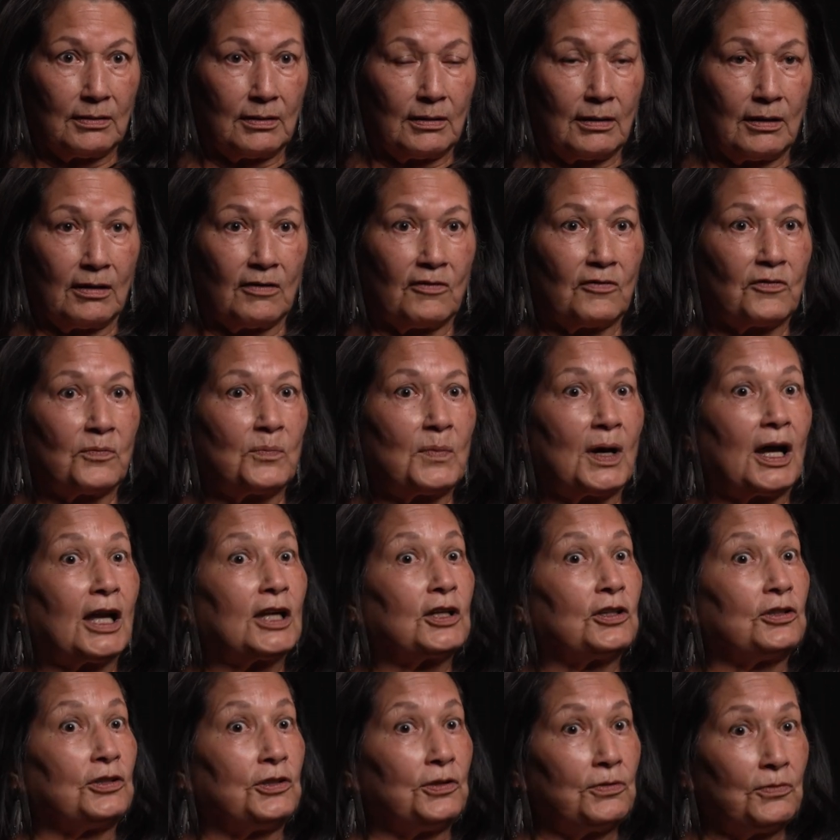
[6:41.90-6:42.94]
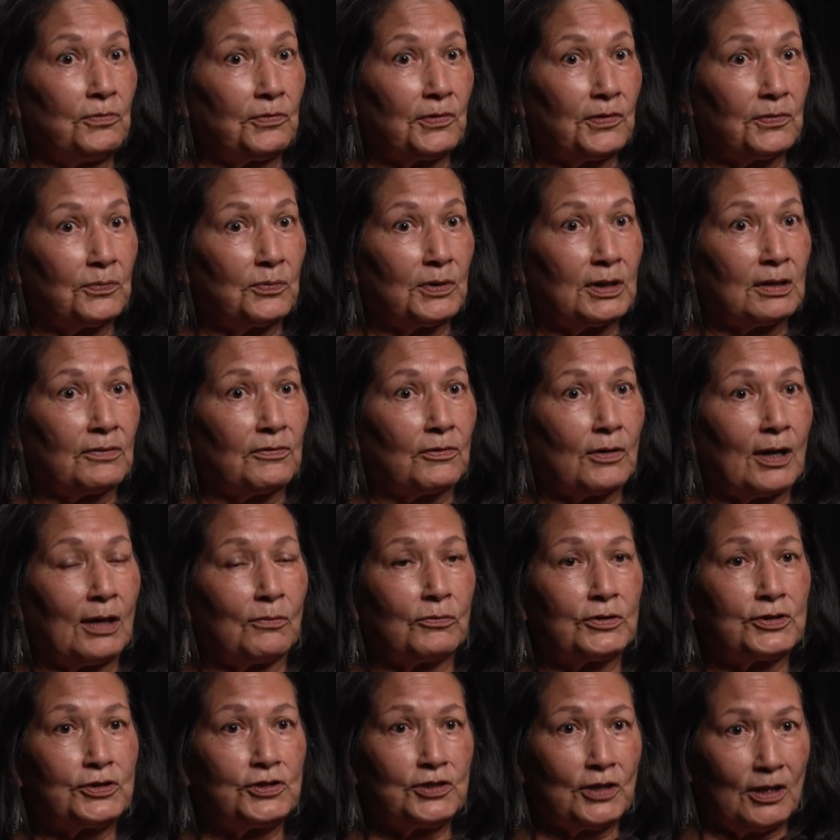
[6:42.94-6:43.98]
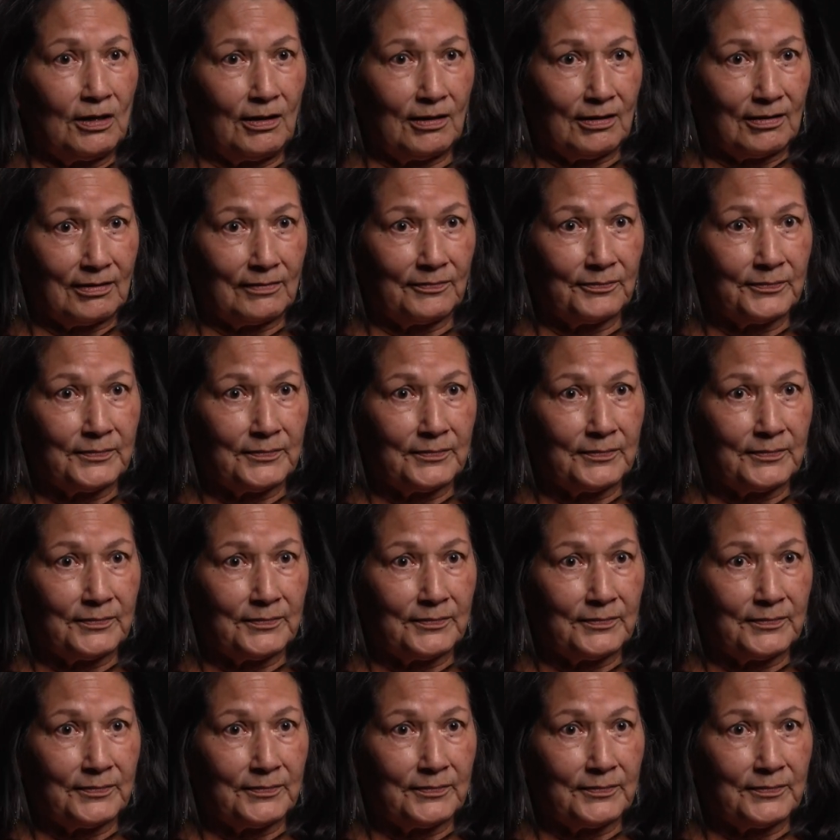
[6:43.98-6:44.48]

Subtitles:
of my youth whenever I was young.